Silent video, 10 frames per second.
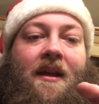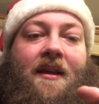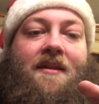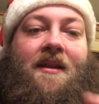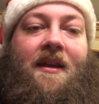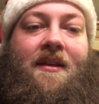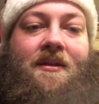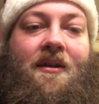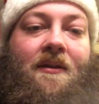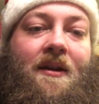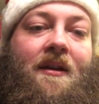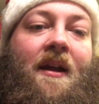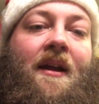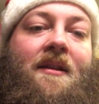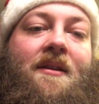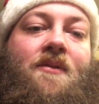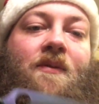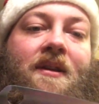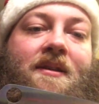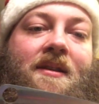is the Endura. This
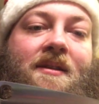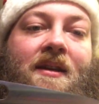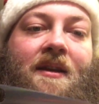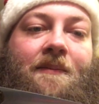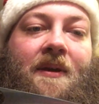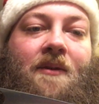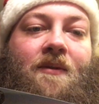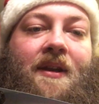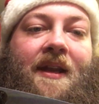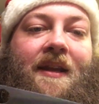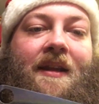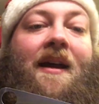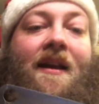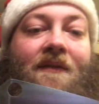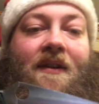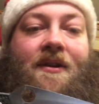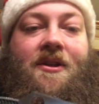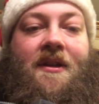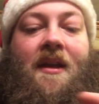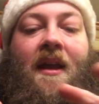one is the ZDP 189
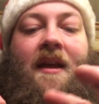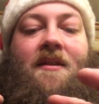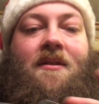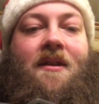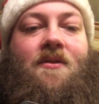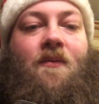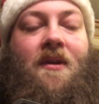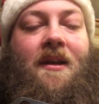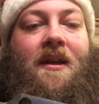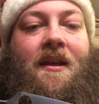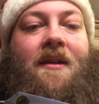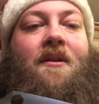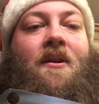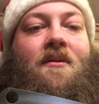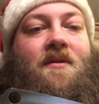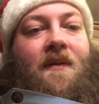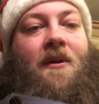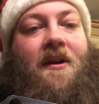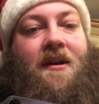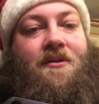version. So this one here goes for
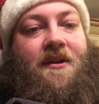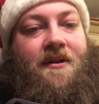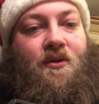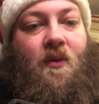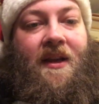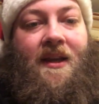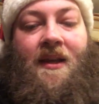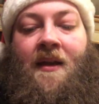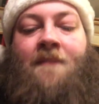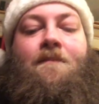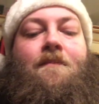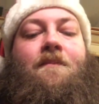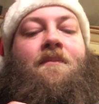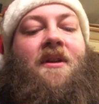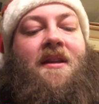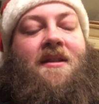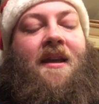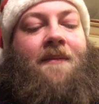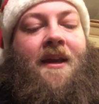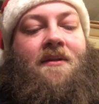about 120, but the
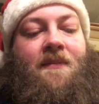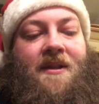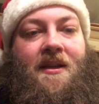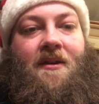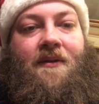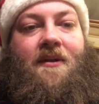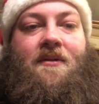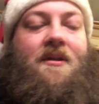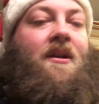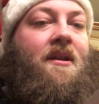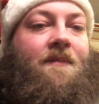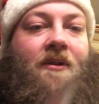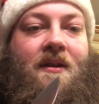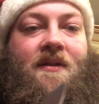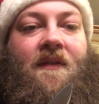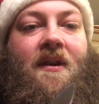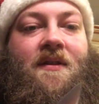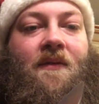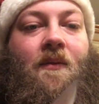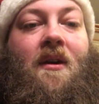same handle materials on the bronze
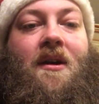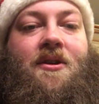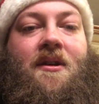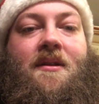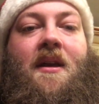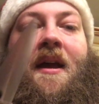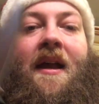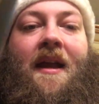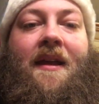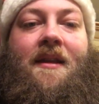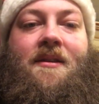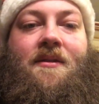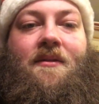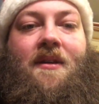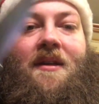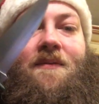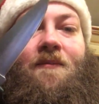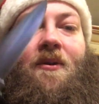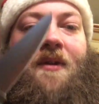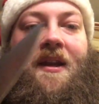phosphor washers, and this too is
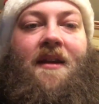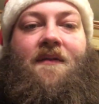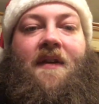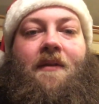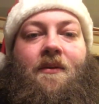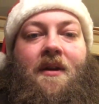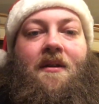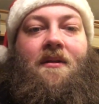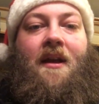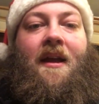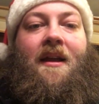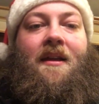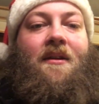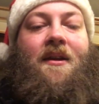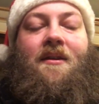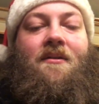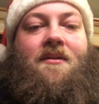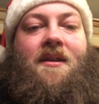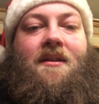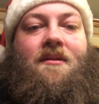broken in very well. You can
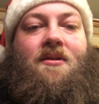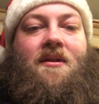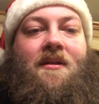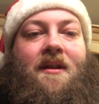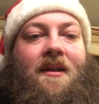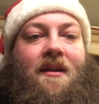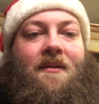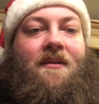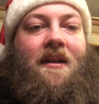use it just like,